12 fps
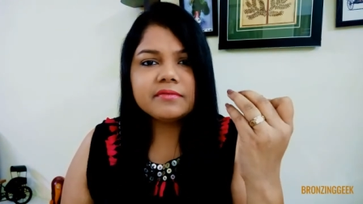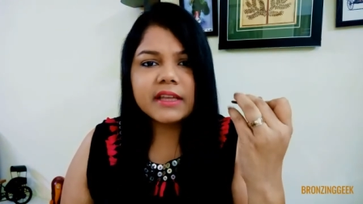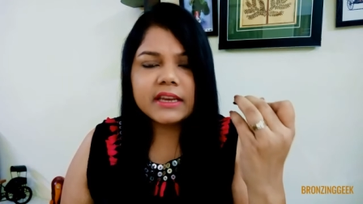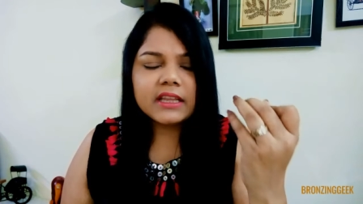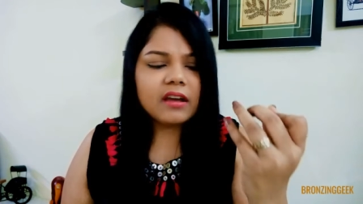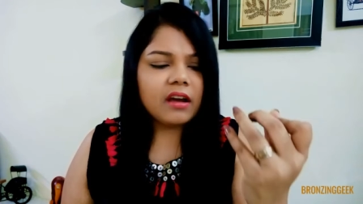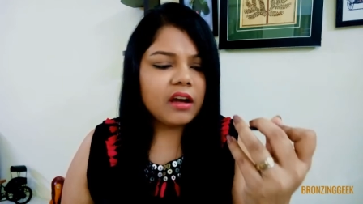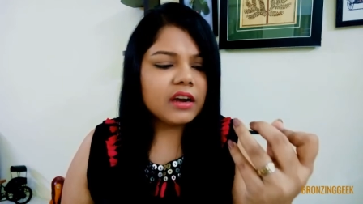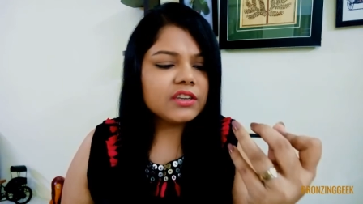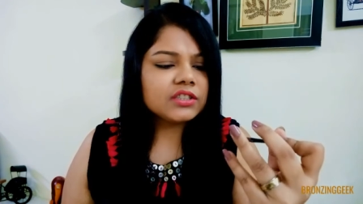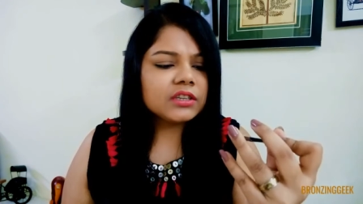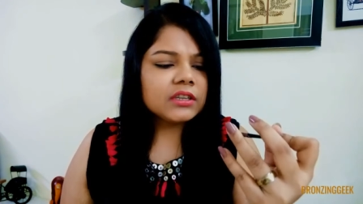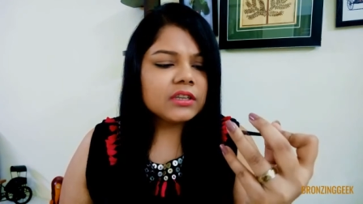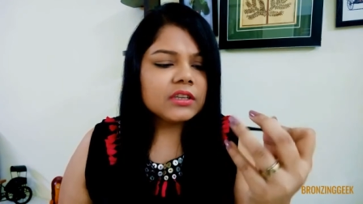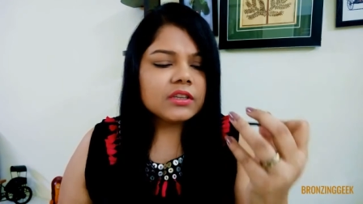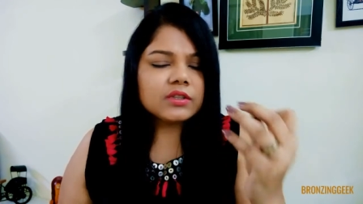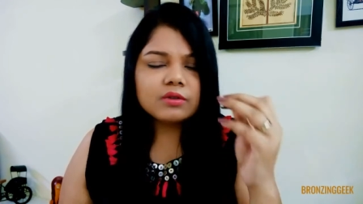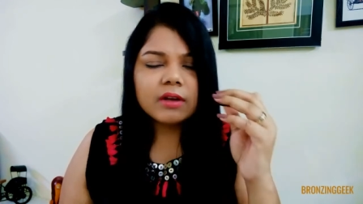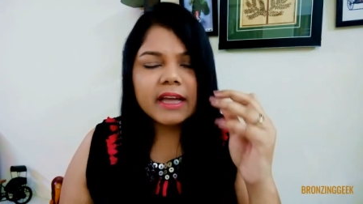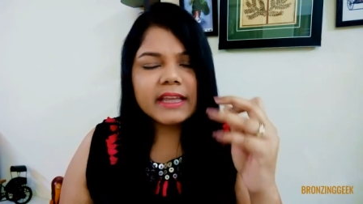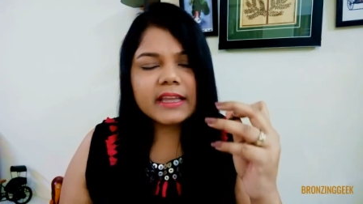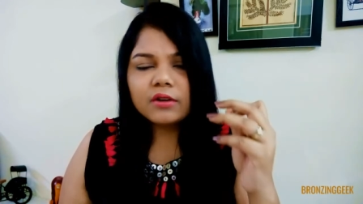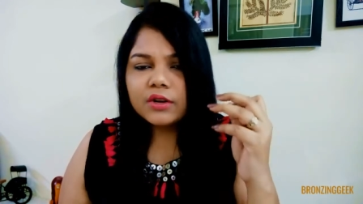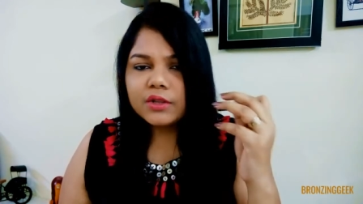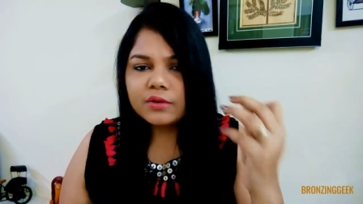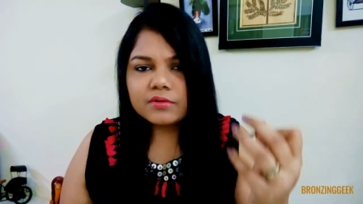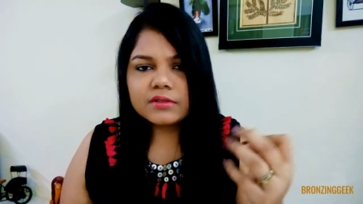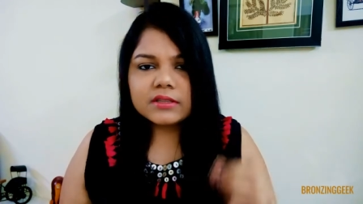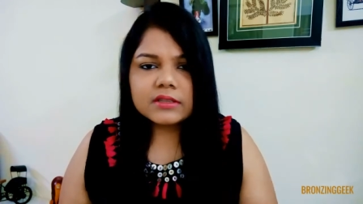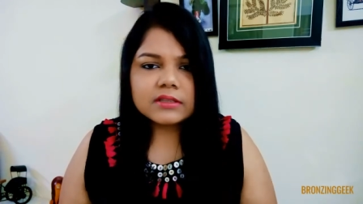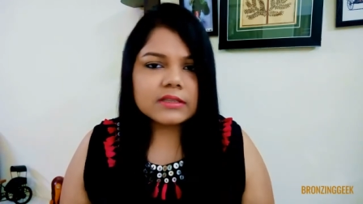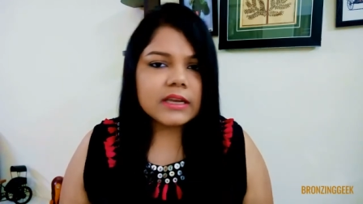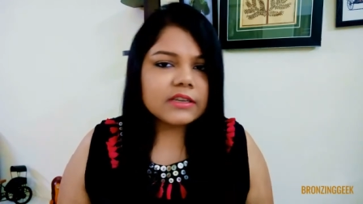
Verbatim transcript: very harsh. So I cannot use this.